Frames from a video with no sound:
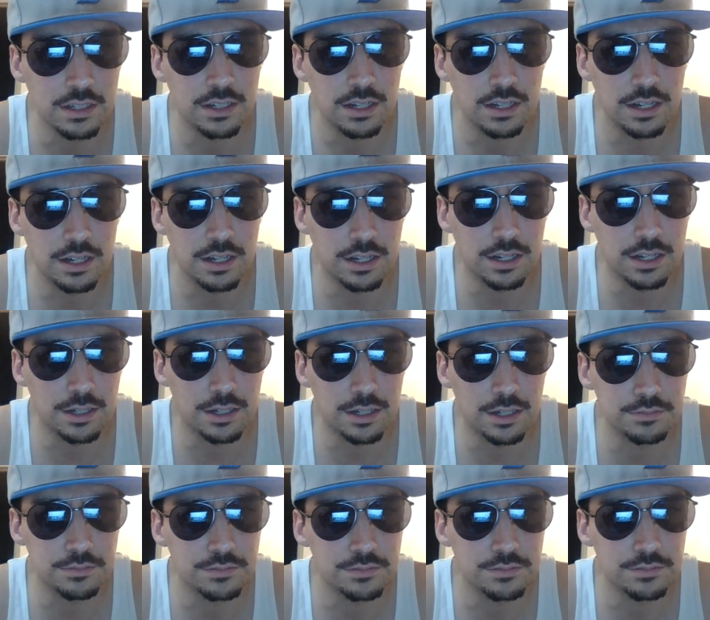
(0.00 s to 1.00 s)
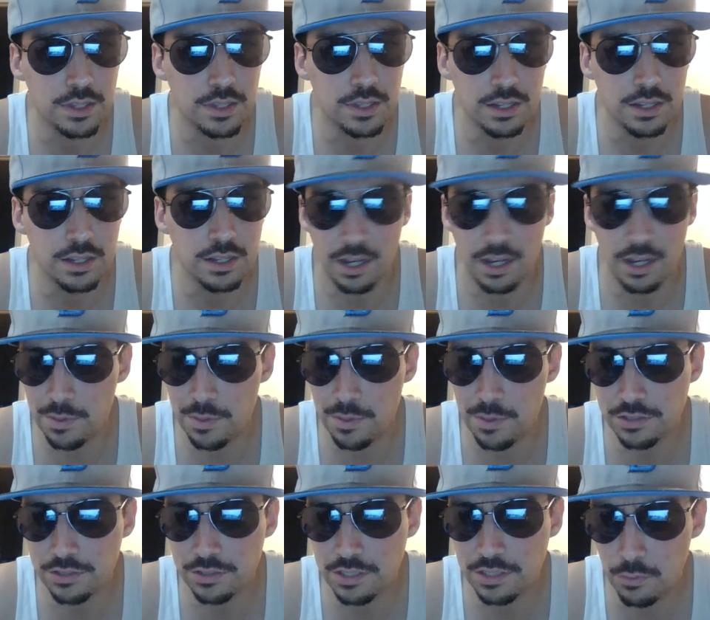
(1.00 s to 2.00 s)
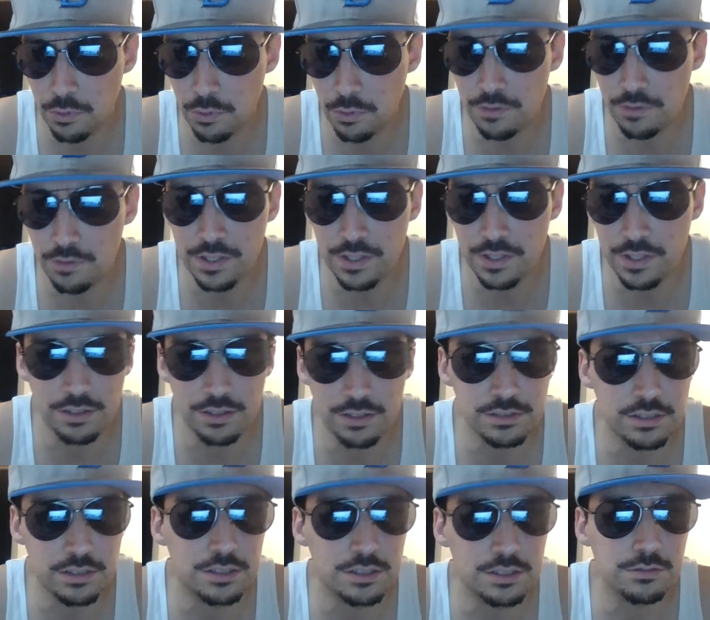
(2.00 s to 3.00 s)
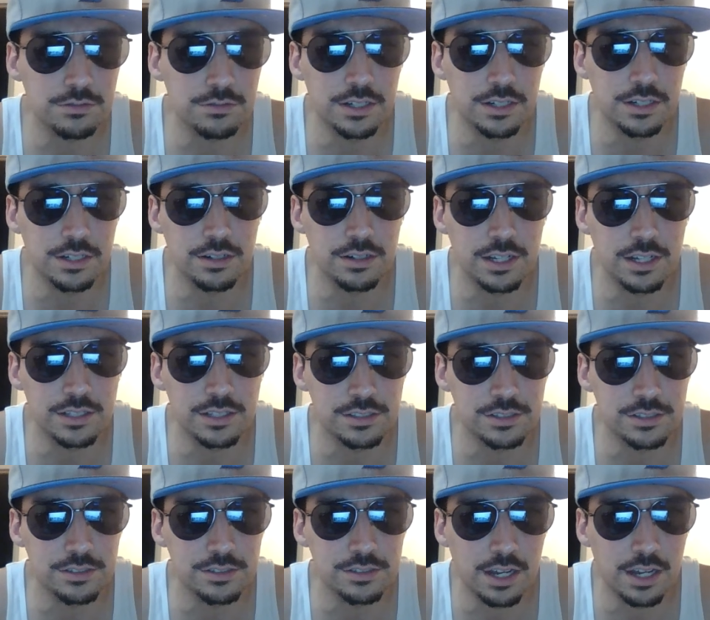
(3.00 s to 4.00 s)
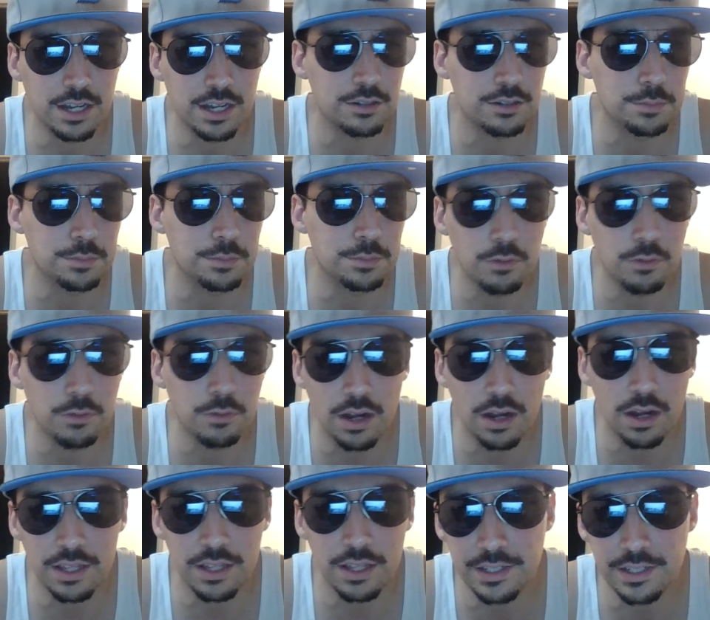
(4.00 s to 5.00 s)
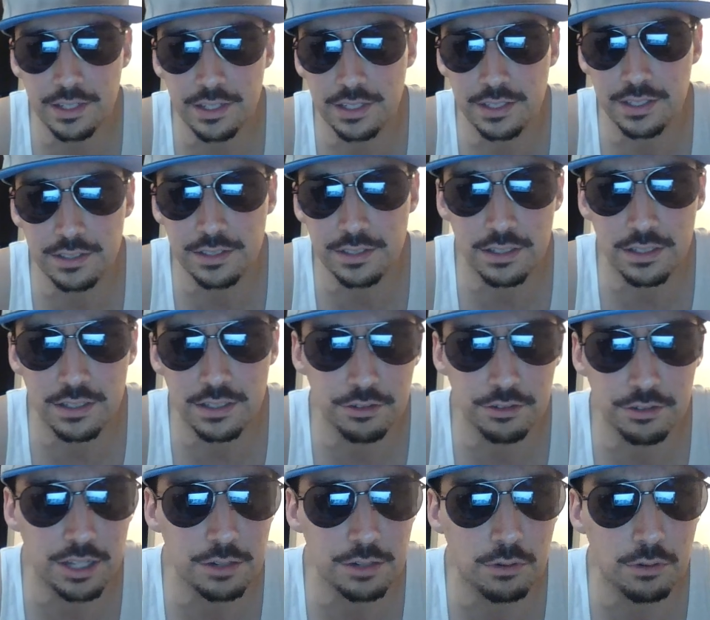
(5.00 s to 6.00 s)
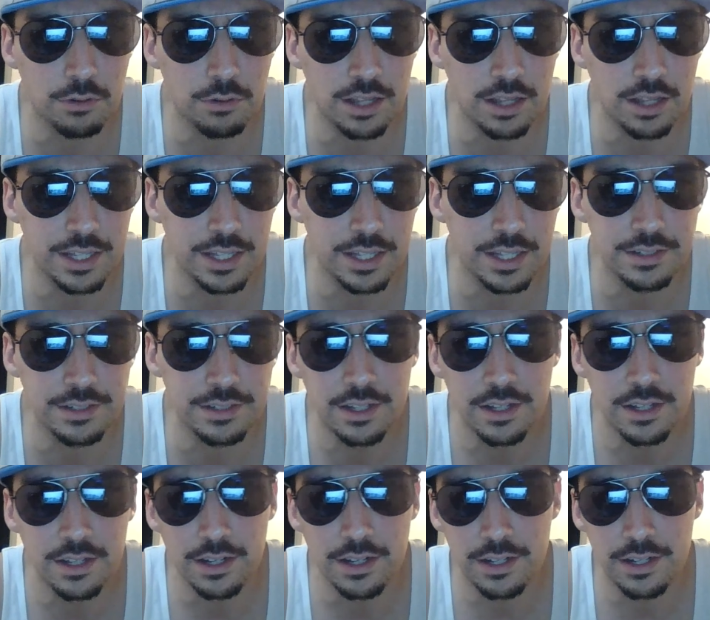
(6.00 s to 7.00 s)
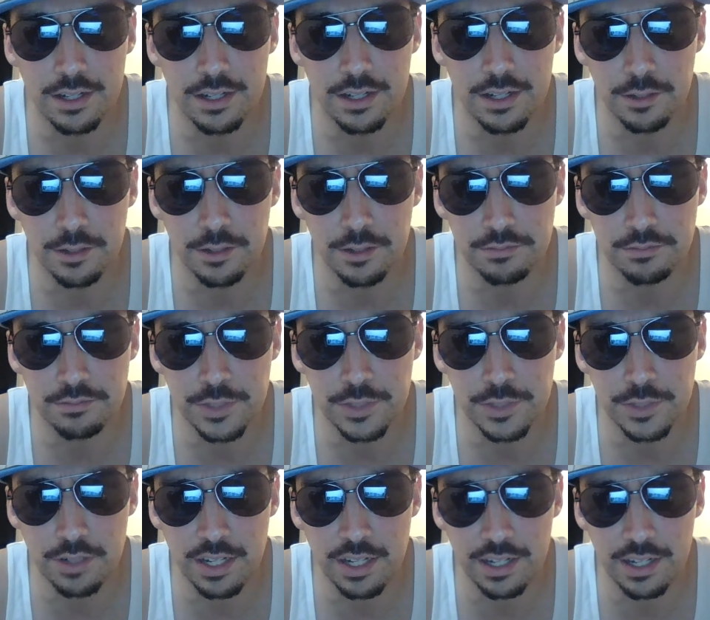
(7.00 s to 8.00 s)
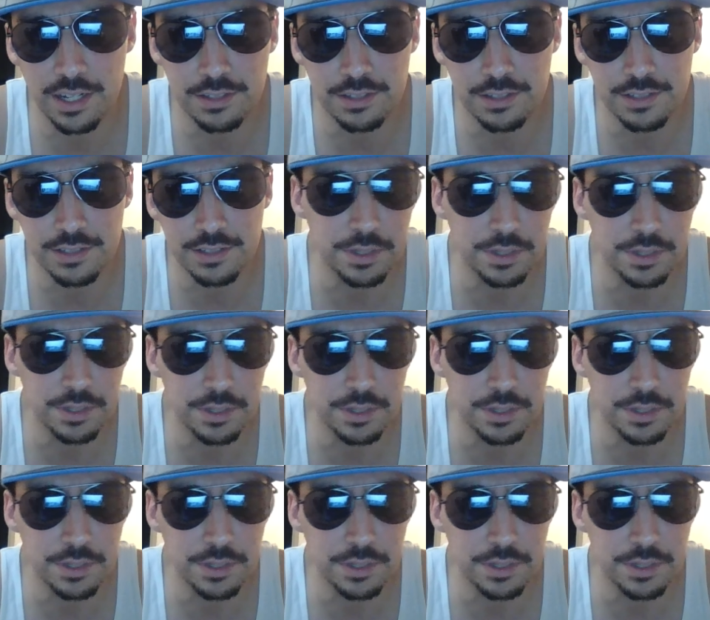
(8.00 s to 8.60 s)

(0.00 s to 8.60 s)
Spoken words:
I will be posting more videos on the Twitter as to how to open a wallet and create a wallet, how to keep it